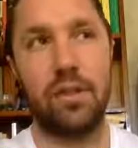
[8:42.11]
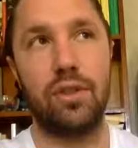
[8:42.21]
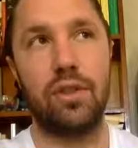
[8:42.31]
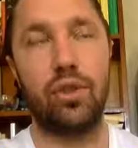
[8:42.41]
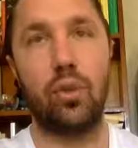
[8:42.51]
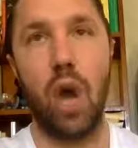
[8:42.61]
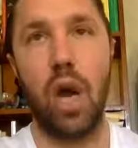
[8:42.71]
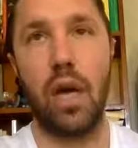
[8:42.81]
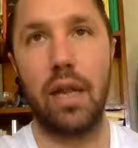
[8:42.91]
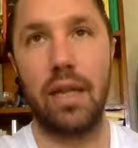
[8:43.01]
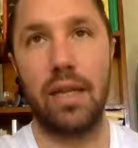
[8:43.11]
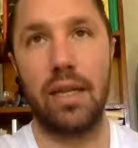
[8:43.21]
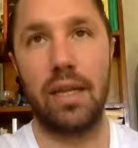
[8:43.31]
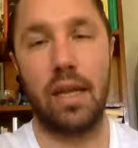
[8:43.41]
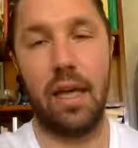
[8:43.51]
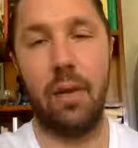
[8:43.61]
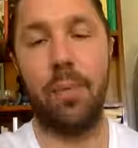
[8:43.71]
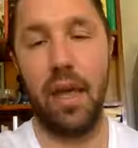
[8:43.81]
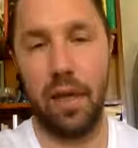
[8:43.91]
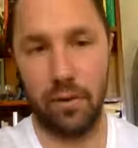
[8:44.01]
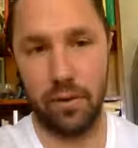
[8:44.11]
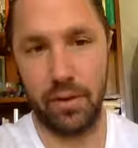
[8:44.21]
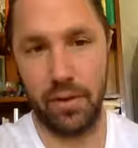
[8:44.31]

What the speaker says: strongly upheld.